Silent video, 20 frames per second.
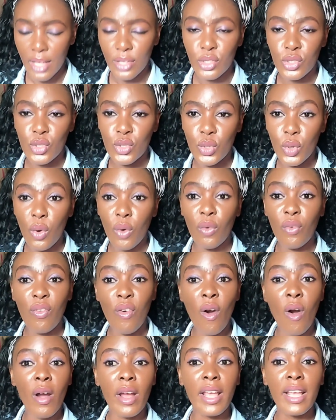So
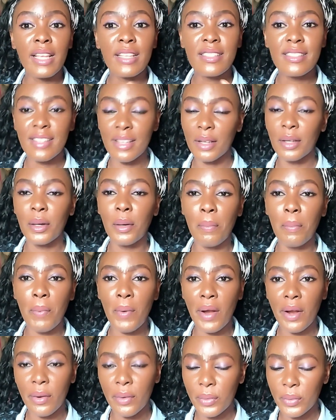for a single
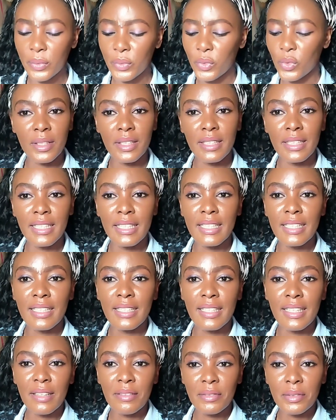Pringle, you need
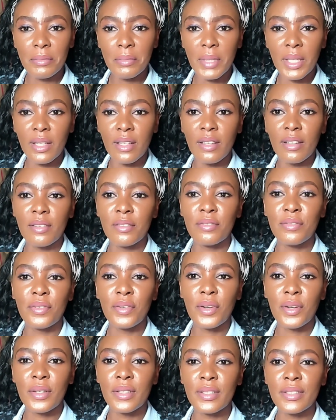
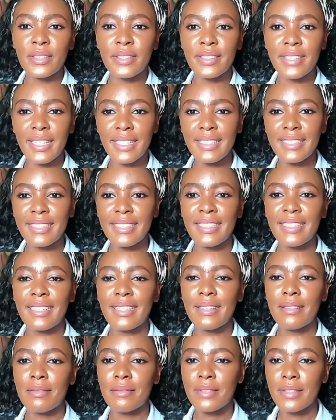
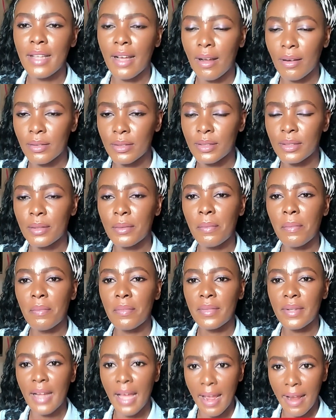11,400,000
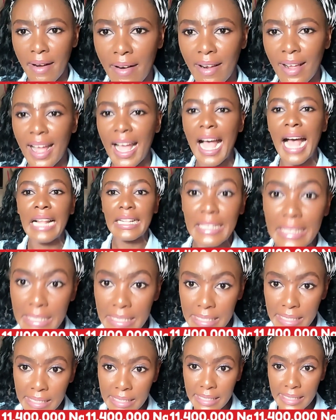naira at
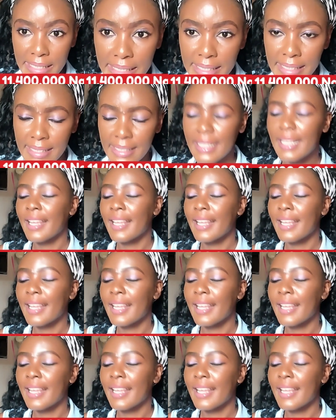least.